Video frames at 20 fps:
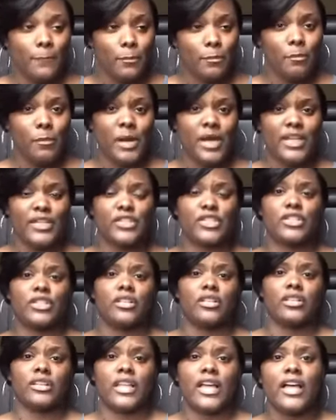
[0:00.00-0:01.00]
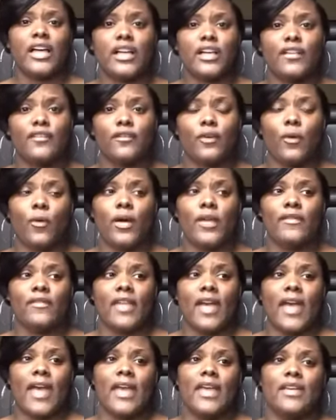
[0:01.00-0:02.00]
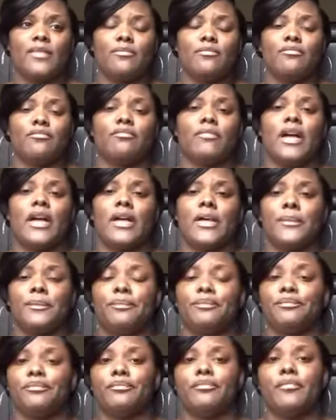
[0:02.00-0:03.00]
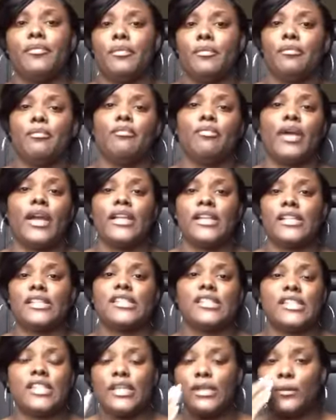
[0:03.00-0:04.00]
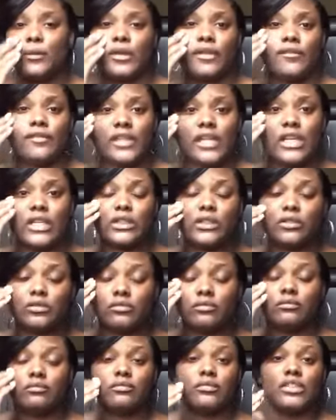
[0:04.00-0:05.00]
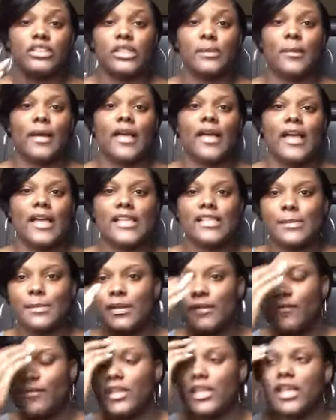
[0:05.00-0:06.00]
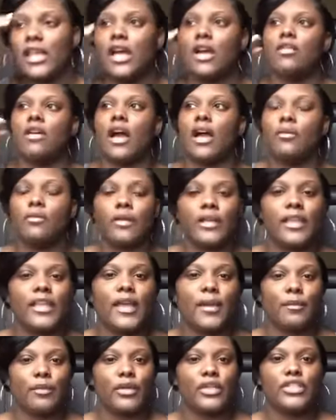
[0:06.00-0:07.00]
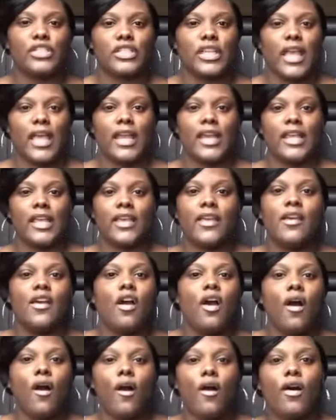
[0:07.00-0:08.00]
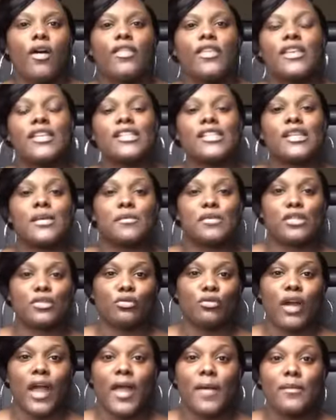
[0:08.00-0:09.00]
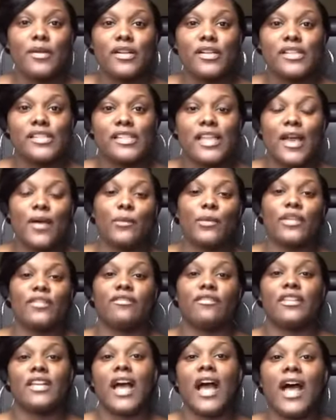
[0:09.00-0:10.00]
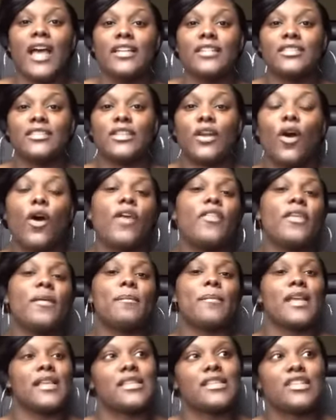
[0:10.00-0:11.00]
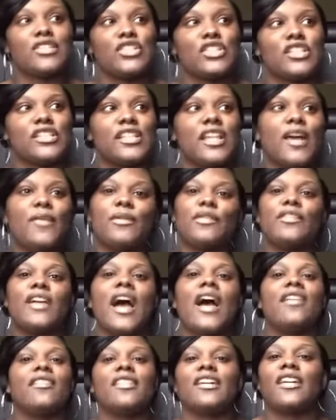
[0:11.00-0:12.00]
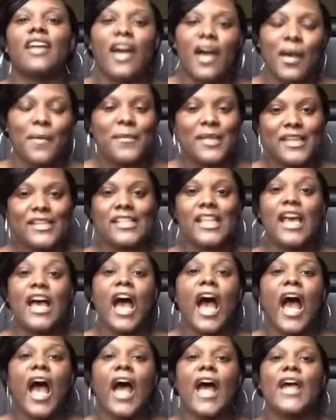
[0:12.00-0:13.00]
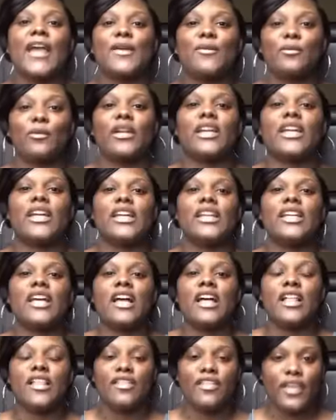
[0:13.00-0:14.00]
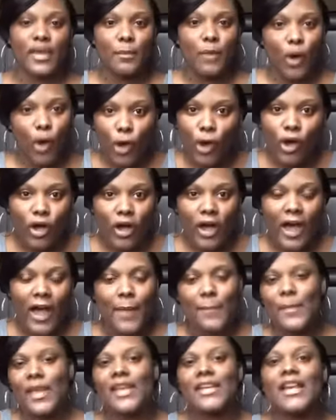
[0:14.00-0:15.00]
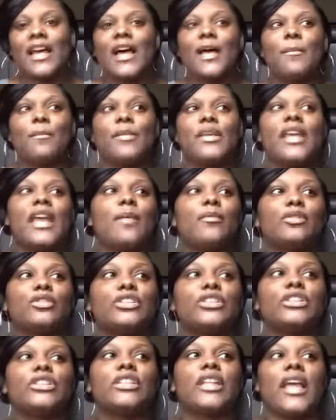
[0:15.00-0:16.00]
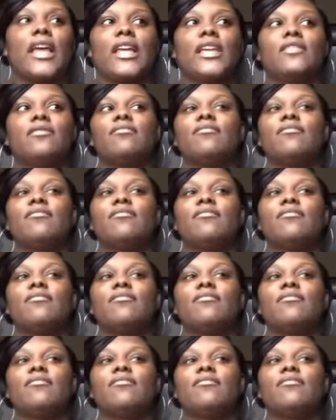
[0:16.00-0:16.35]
much love on that um, pregnancy reveal to my husband video. I really appreciate it. All the subscribers that we've gotten, all the messages that we've gotten, the comments, I read them all. I may not be able to like